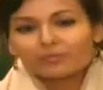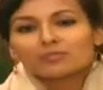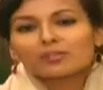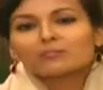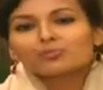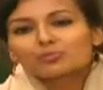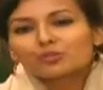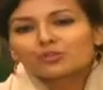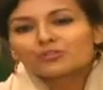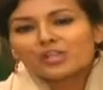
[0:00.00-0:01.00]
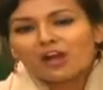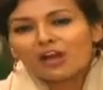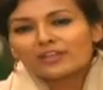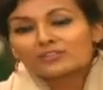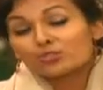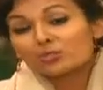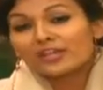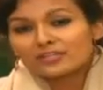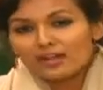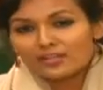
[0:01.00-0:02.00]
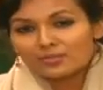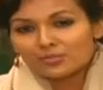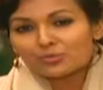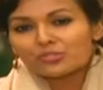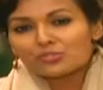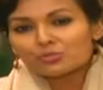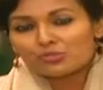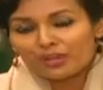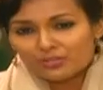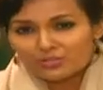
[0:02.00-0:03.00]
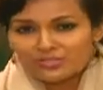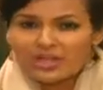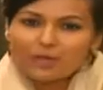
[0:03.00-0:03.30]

improve trade ties between the two countries,